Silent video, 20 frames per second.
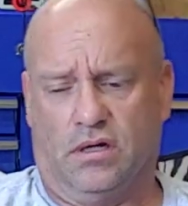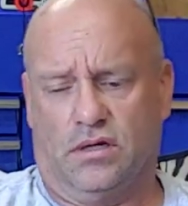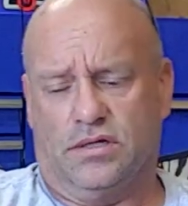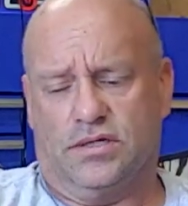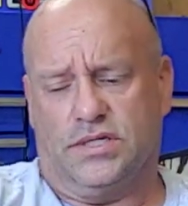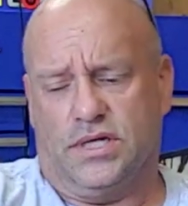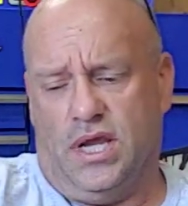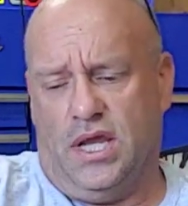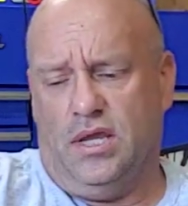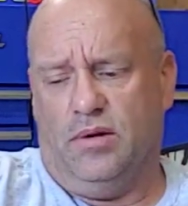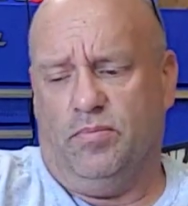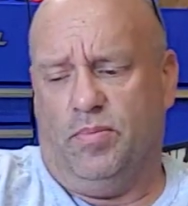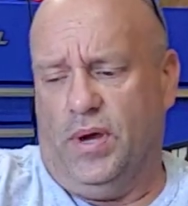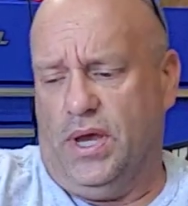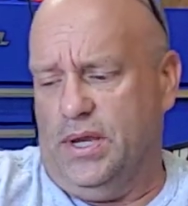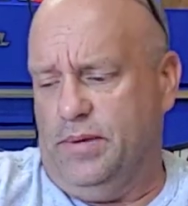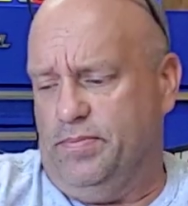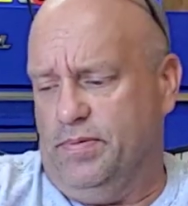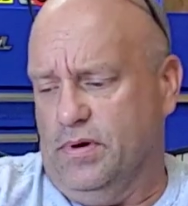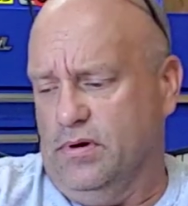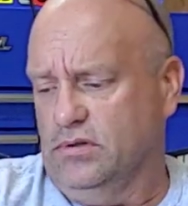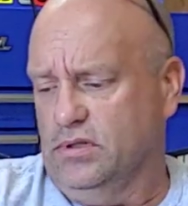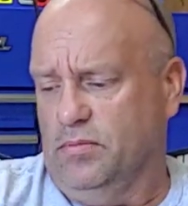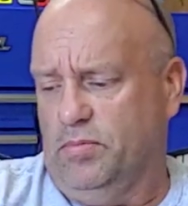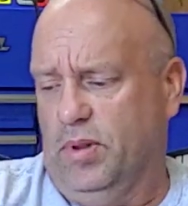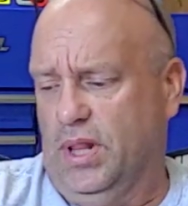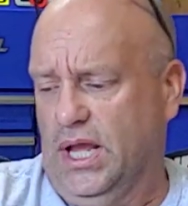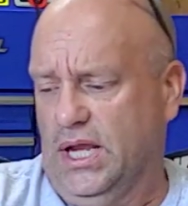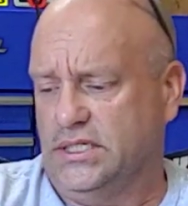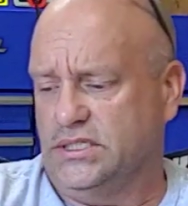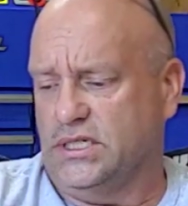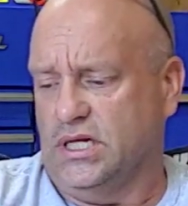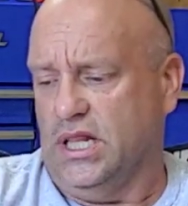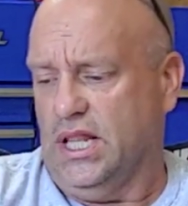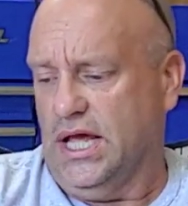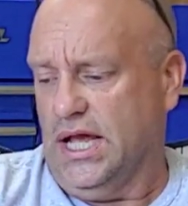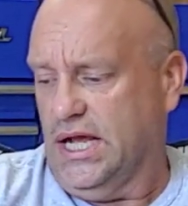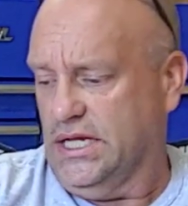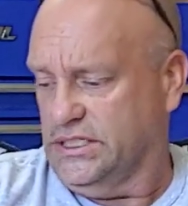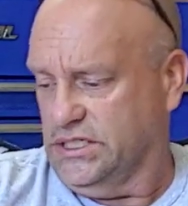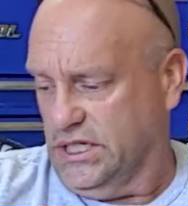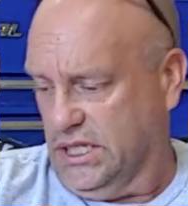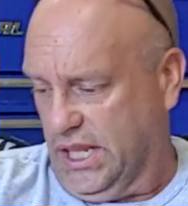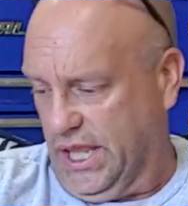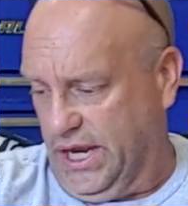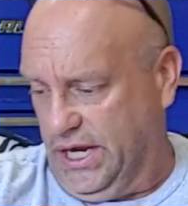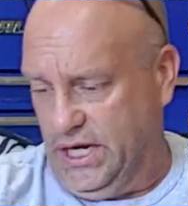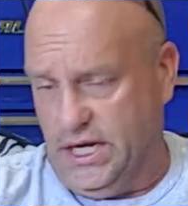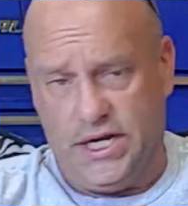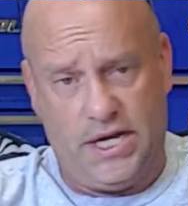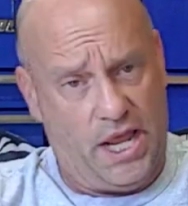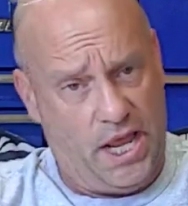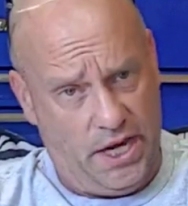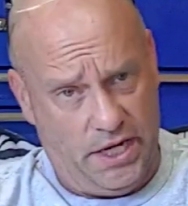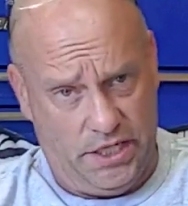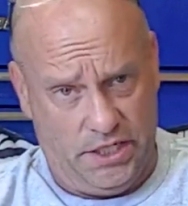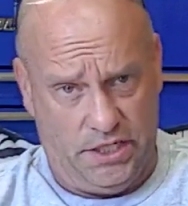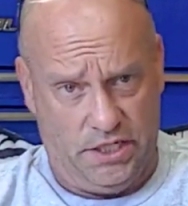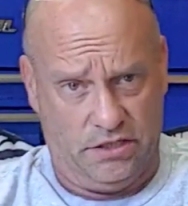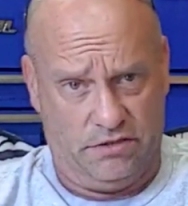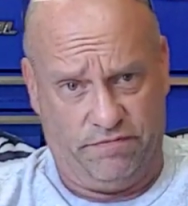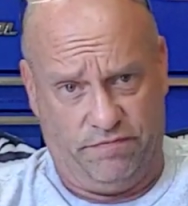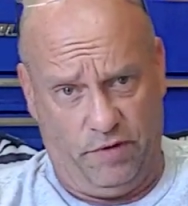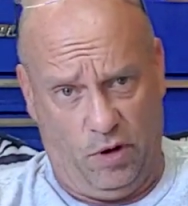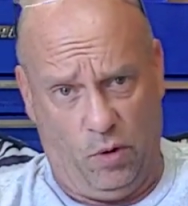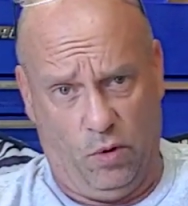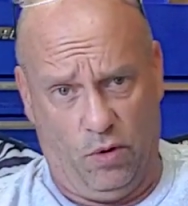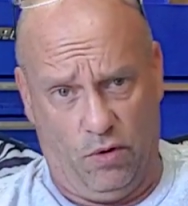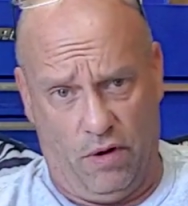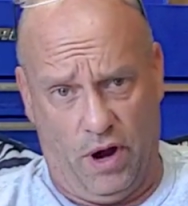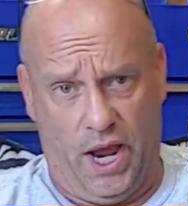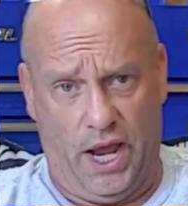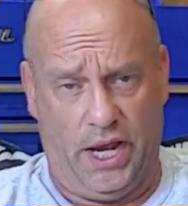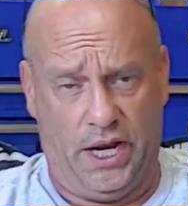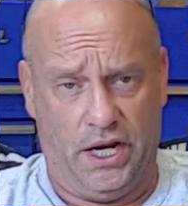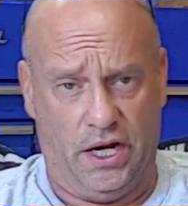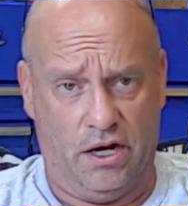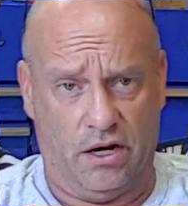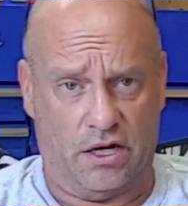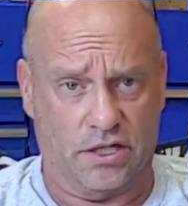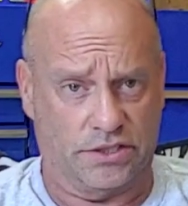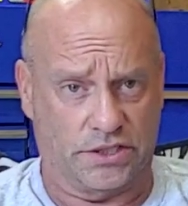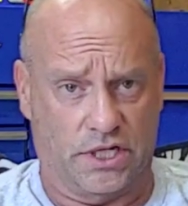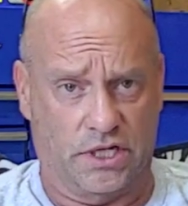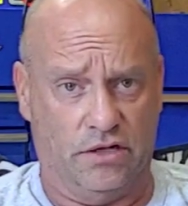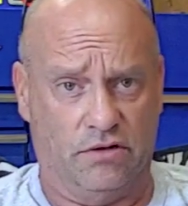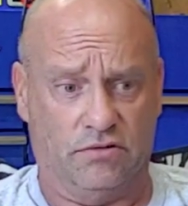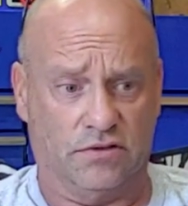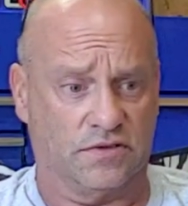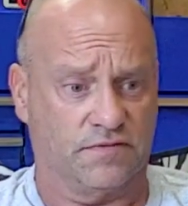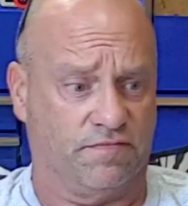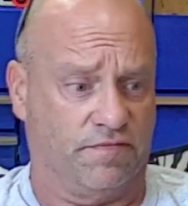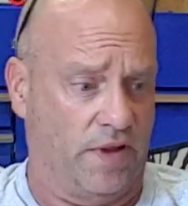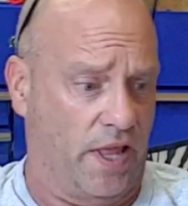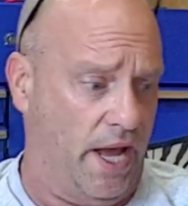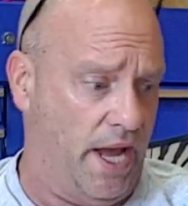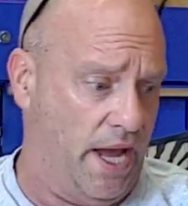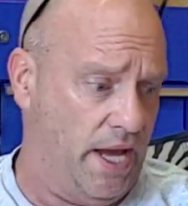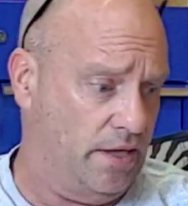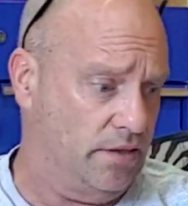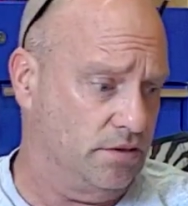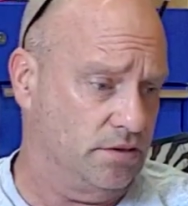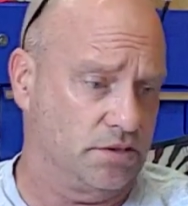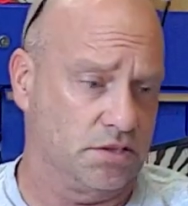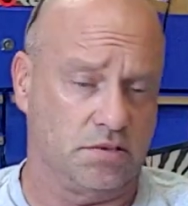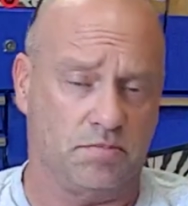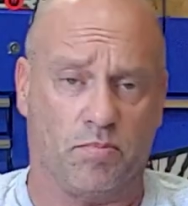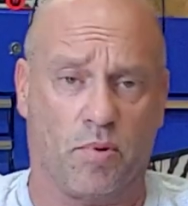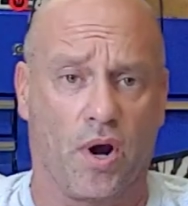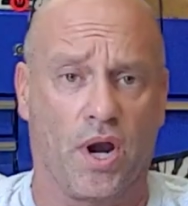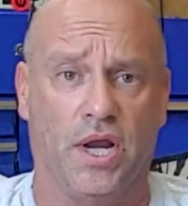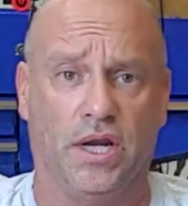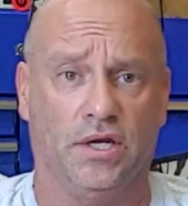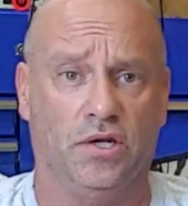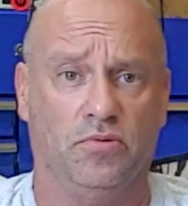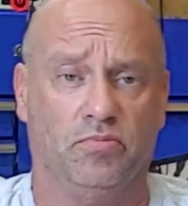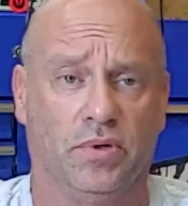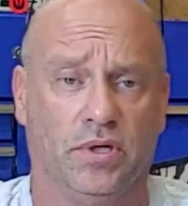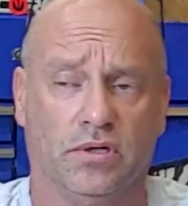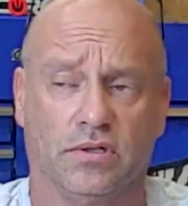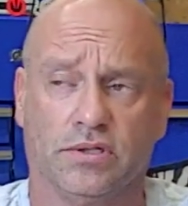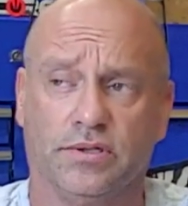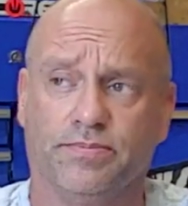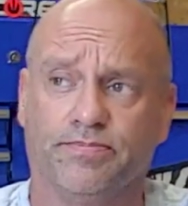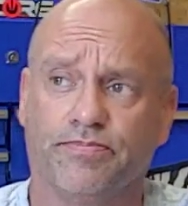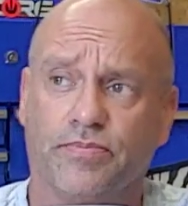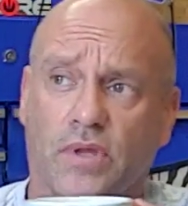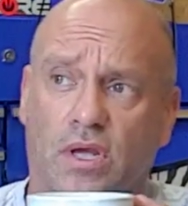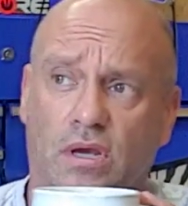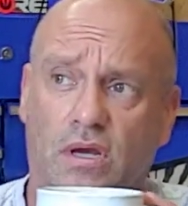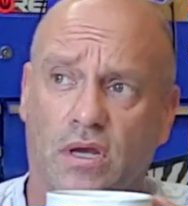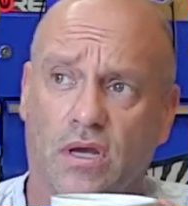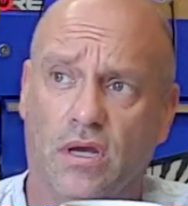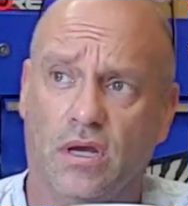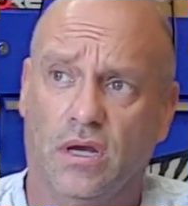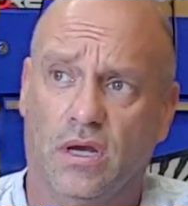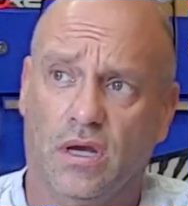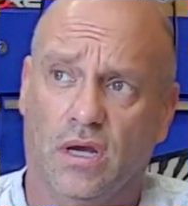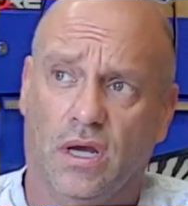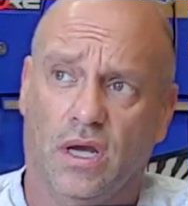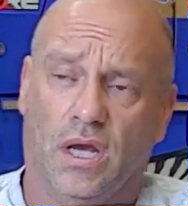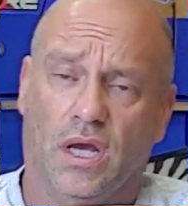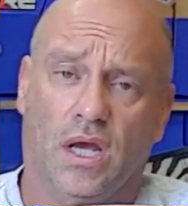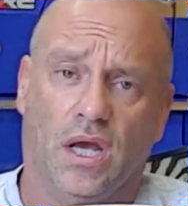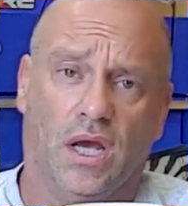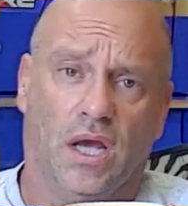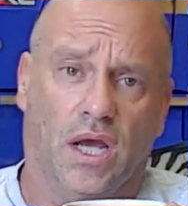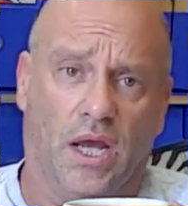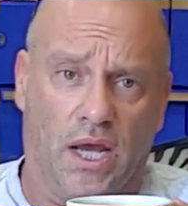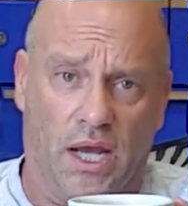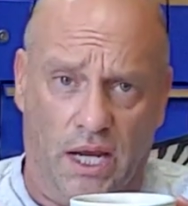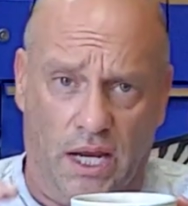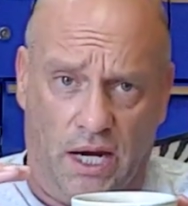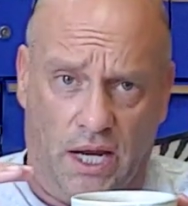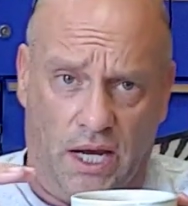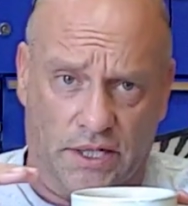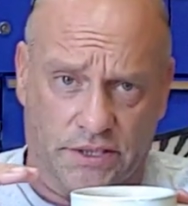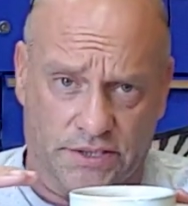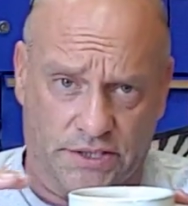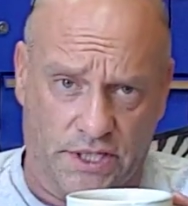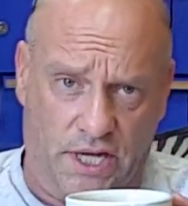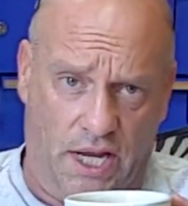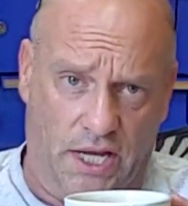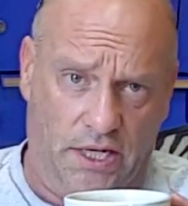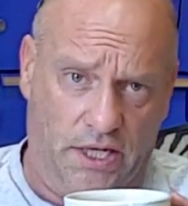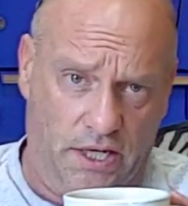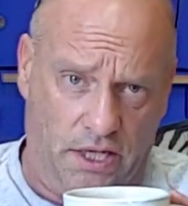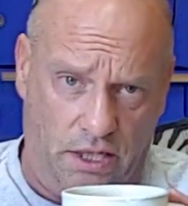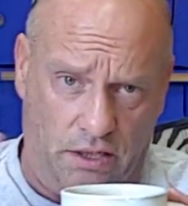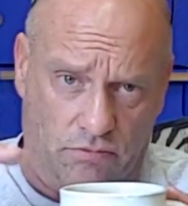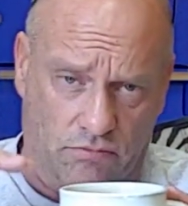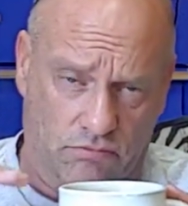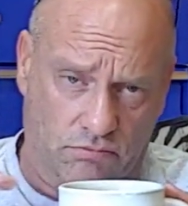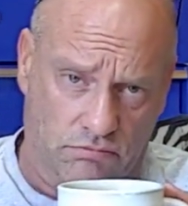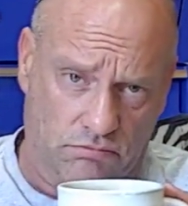sandpaper on the plexiglass and laid it down in this floor right here, because I know it's flat, it's a brand new building. And I sanded it,